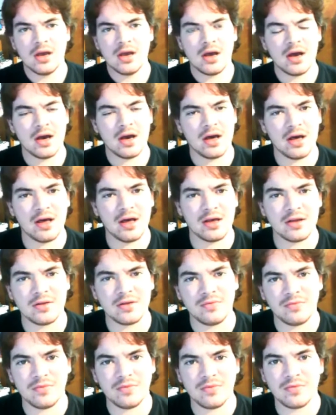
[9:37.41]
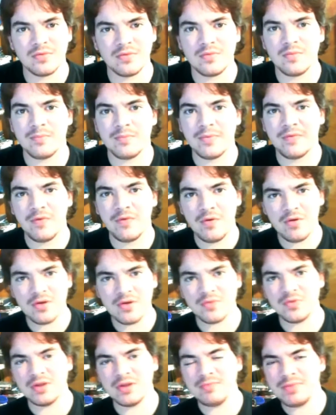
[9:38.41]
Before,
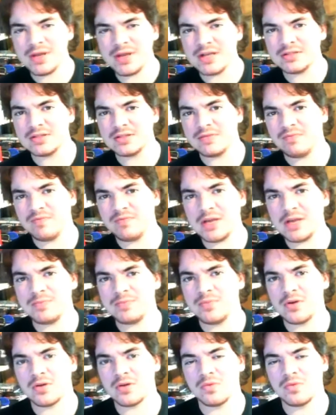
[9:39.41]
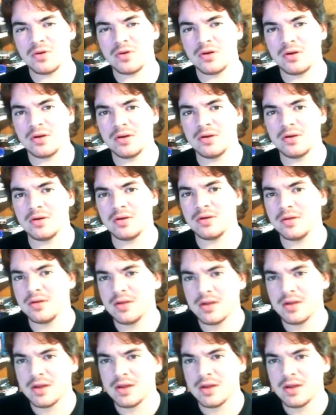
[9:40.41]
Greenpeace and Facebook were